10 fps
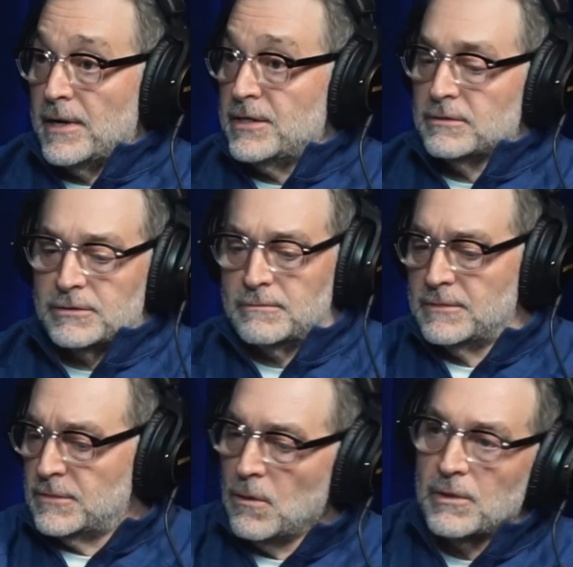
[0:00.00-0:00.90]
agent,
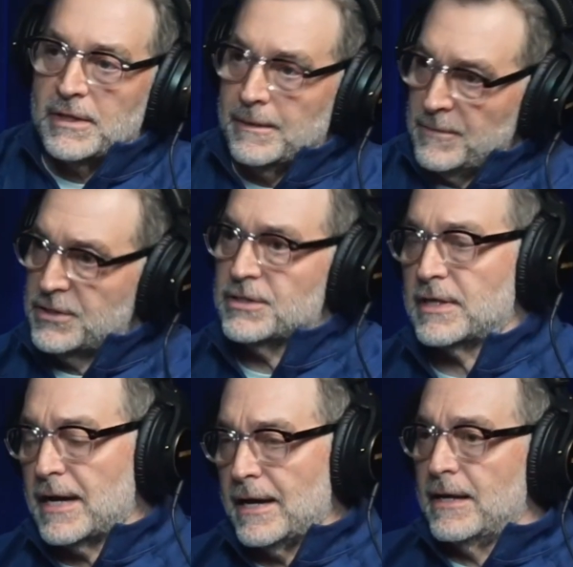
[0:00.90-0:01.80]
go with Tim. This is a
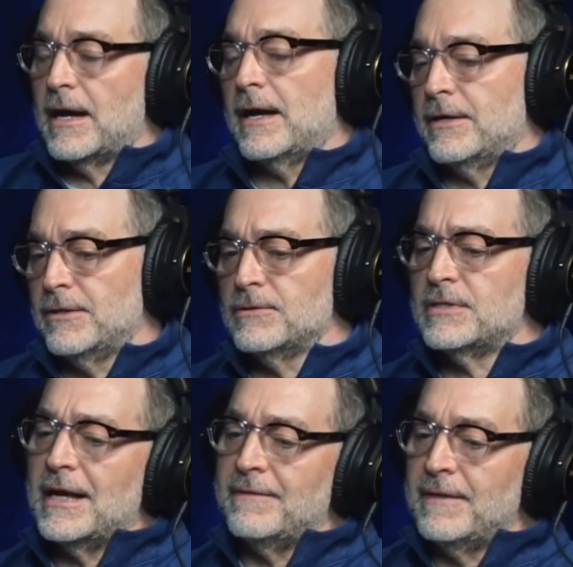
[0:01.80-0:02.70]
guy I
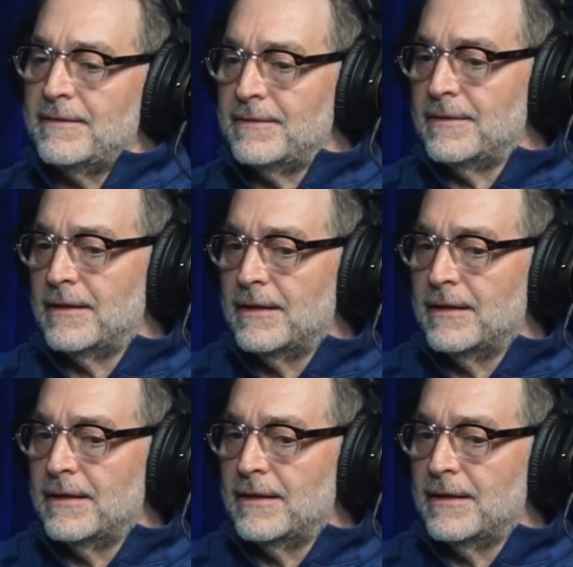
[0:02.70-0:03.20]
use. And then,